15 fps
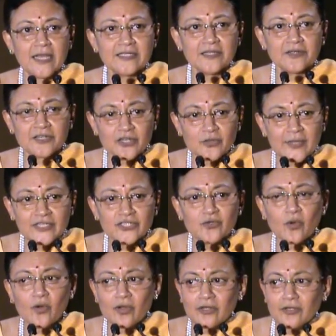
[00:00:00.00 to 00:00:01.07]
as a request
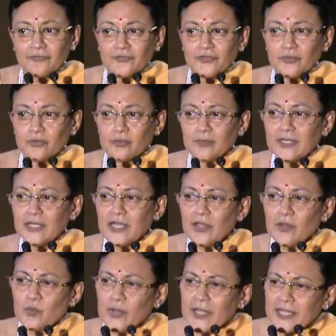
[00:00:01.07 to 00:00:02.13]
to all of you,
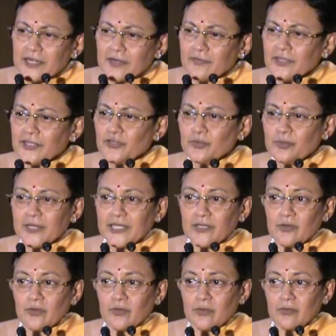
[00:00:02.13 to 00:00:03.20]
wherever you may
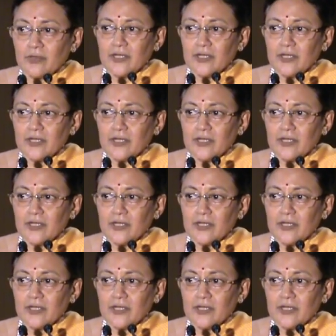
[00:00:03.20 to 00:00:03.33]
go,